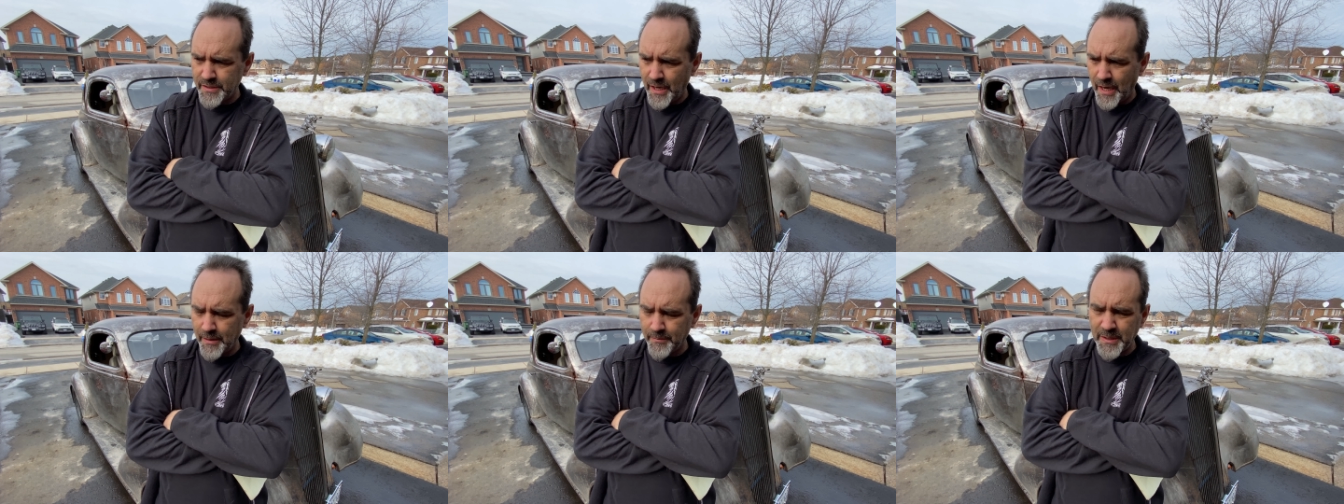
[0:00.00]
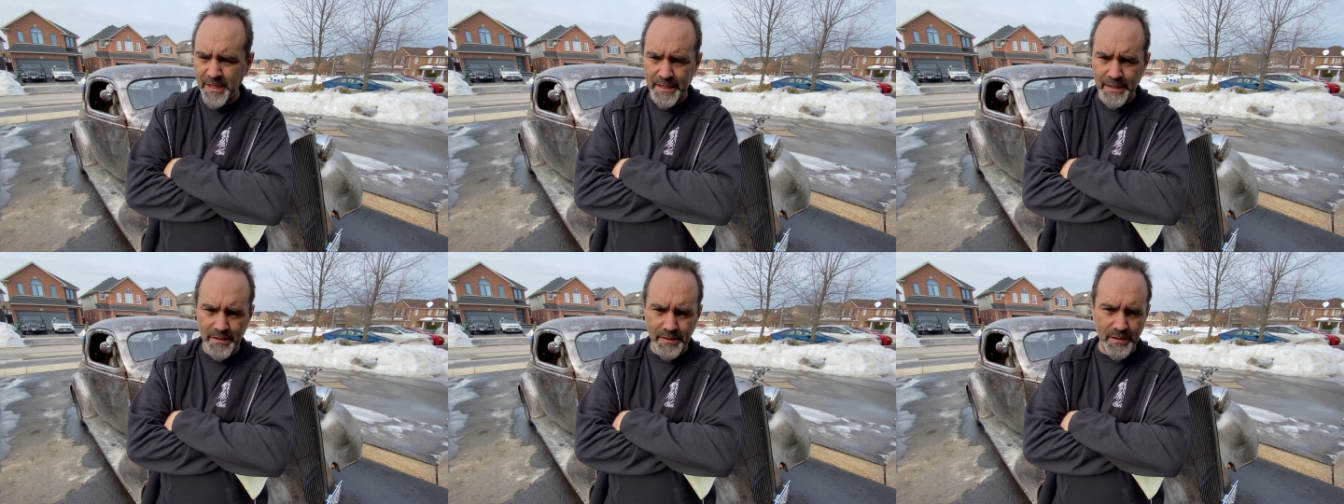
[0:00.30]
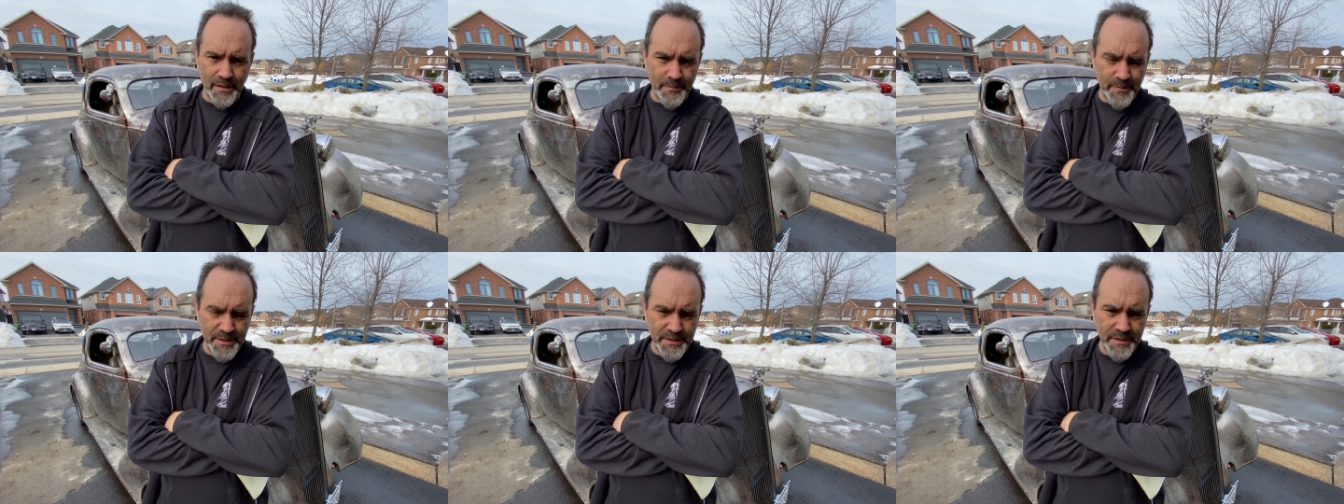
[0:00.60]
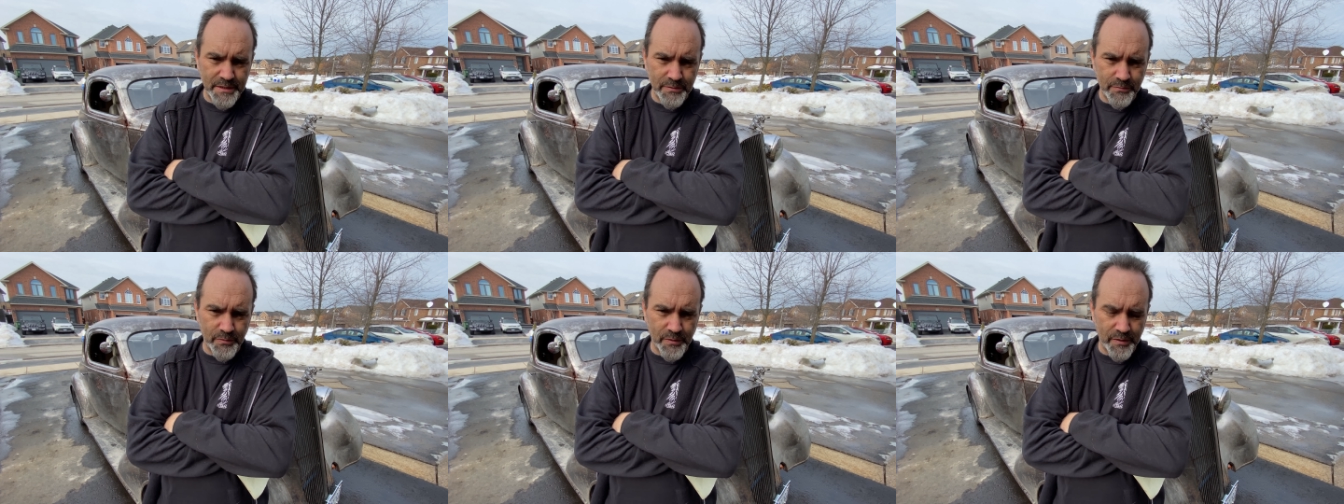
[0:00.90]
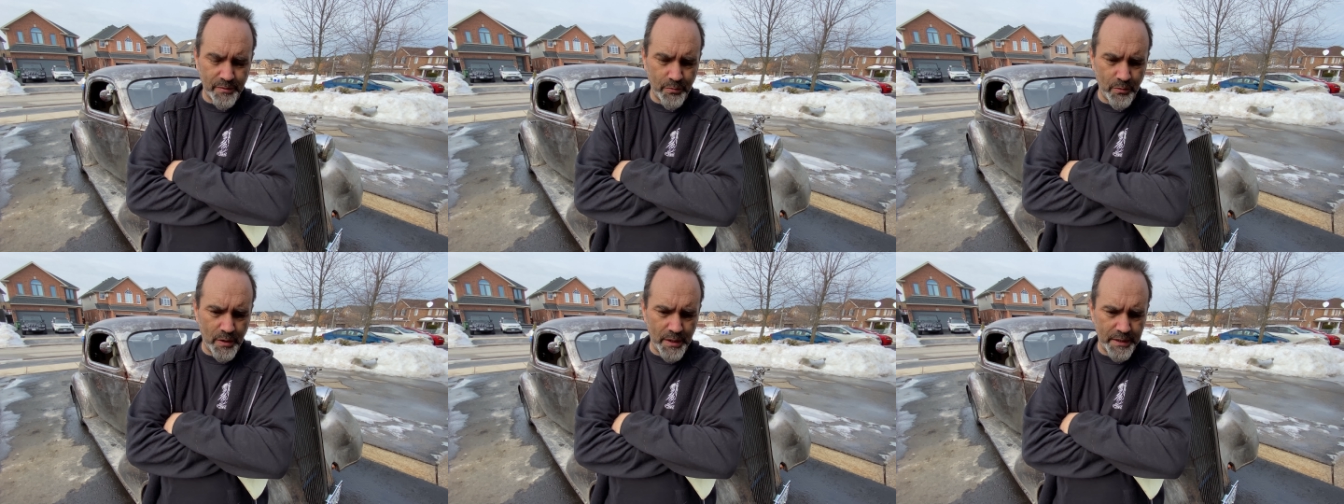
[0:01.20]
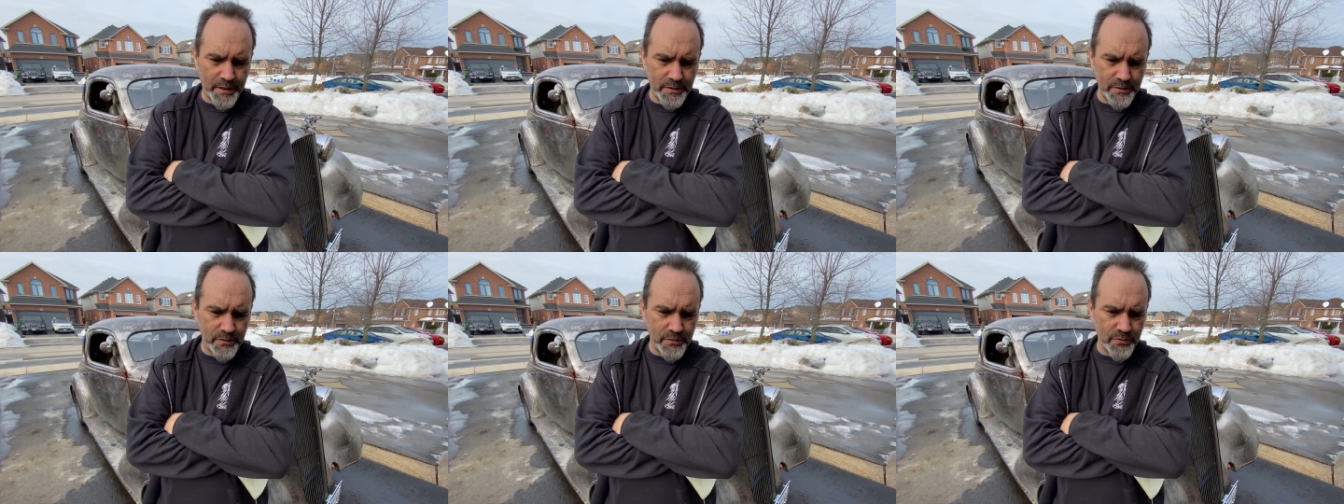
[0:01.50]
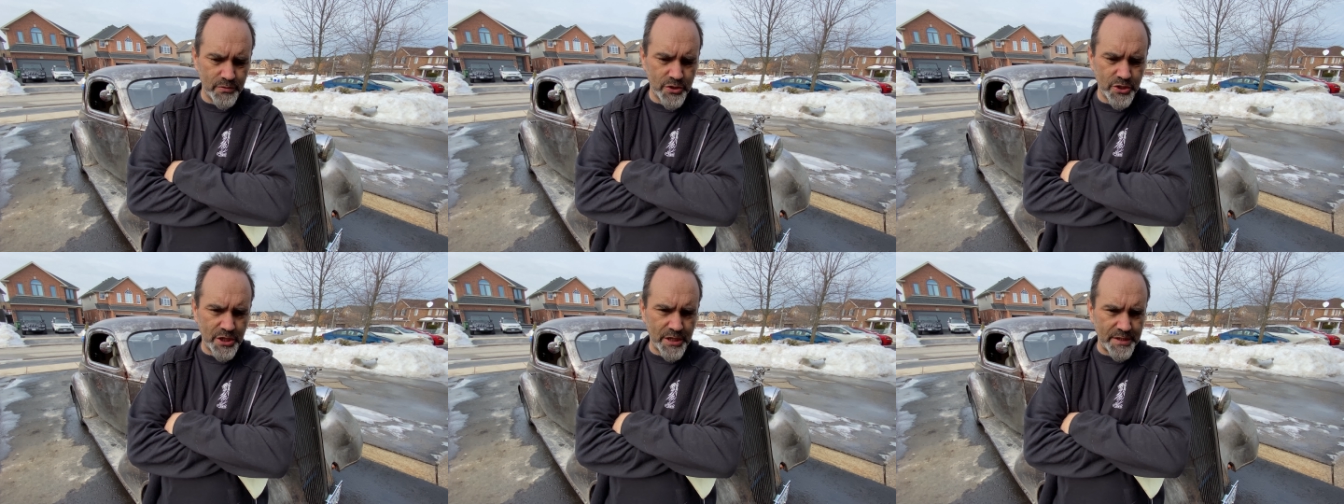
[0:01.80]
I'm kind of limited with what I can
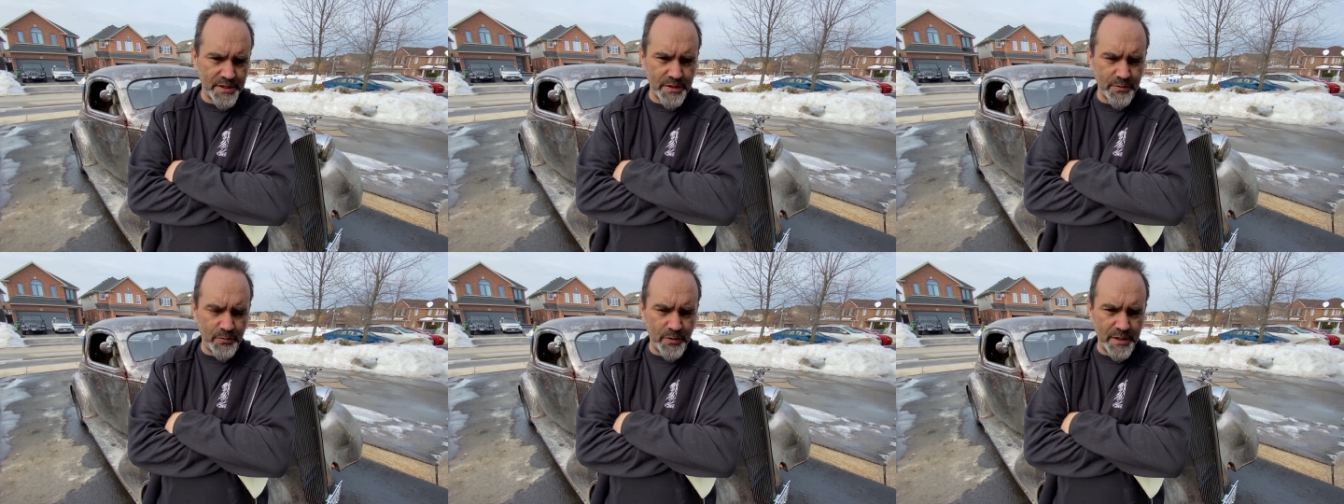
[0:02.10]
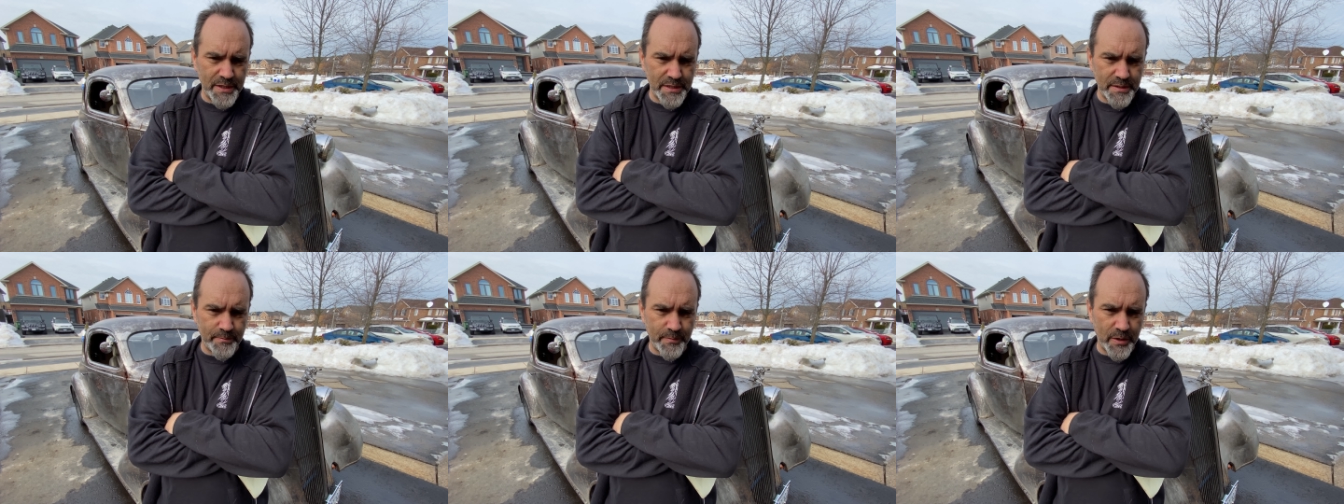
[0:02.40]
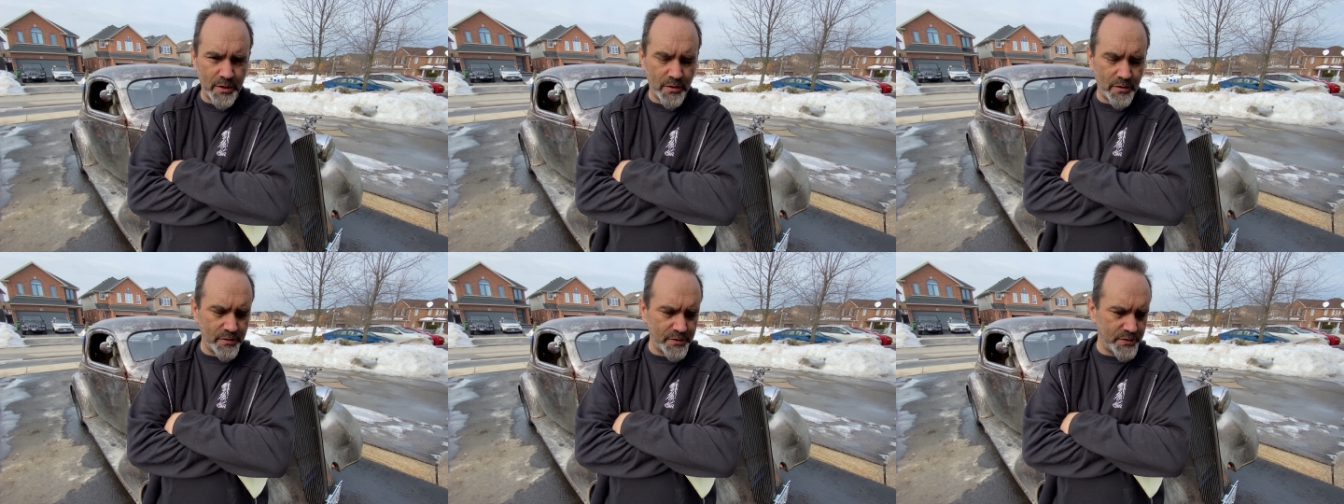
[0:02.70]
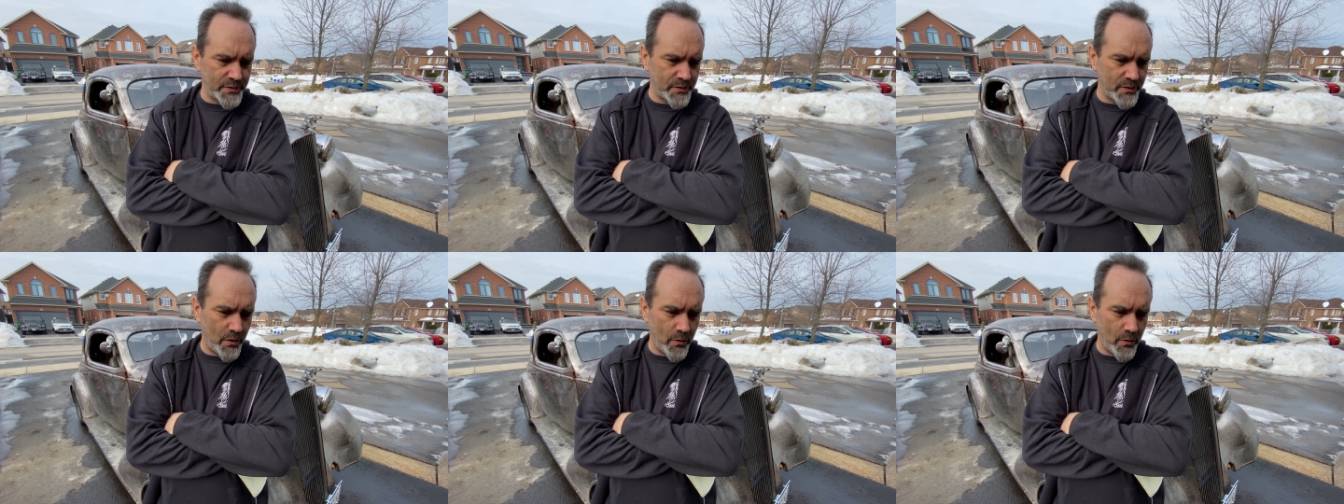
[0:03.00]
do chassis wise because